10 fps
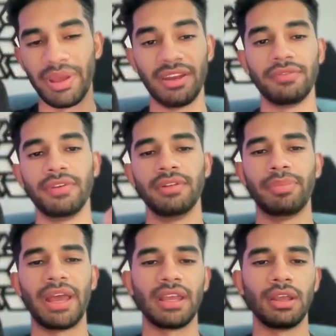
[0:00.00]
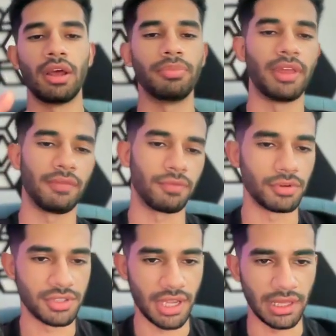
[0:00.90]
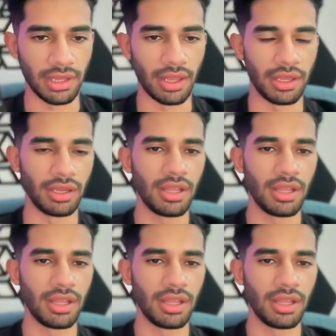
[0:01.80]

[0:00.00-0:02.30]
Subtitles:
benefit backing up that first headline,